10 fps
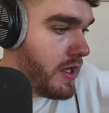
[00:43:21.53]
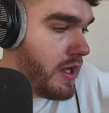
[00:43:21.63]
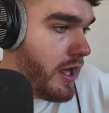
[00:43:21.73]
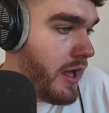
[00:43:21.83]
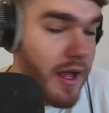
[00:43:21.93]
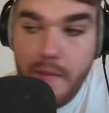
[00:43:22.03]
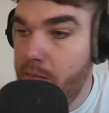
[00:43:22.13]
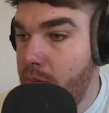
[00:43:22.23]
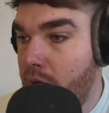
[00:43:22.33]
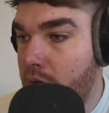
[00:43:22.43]
I
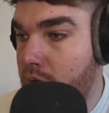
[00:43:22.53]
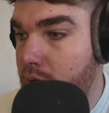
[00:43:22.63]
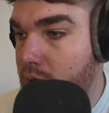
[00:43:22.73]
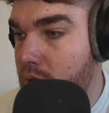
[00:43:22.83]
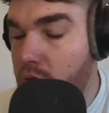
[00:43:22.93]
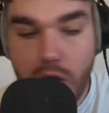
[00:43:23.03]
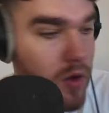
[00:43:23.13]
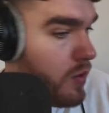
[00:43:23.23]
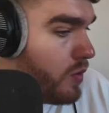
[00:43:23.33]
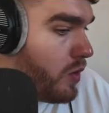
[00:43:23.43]
want
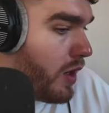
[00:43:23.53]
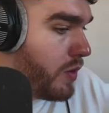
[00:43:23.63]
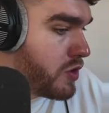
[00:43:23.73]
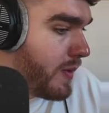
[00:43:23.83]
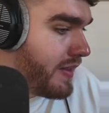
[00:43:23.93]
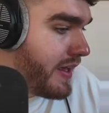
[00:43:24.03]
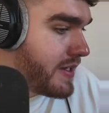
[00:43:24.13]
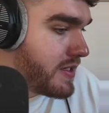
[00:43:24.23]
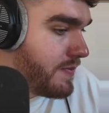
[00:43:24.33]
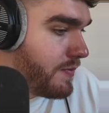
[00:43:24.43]
to talk about
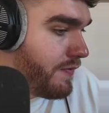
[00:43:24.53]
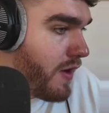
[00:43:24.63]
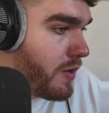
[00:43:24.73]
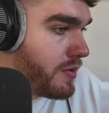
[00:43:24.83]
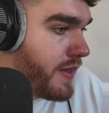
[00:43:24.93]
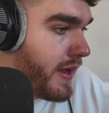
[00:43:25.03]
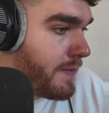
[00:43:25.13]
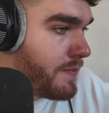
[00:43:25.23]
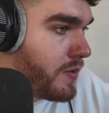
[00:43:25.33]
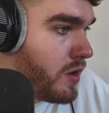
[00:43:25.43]
this. Final
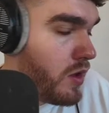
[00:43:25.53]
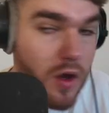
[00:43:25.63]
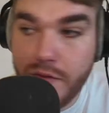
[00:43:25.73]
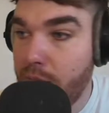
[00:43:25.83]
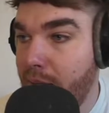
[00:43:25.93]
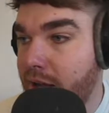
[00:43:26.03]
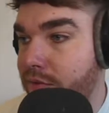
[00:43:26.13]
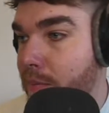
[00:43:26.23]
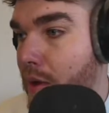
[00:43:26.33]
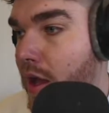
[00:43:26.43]
thing, off the back of
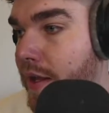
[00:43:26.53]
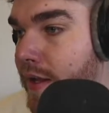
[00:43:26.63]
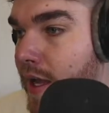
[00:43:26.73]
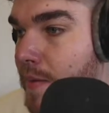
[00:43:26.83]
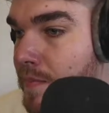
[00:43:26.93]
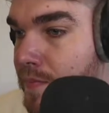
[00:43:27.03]
the Bayern game,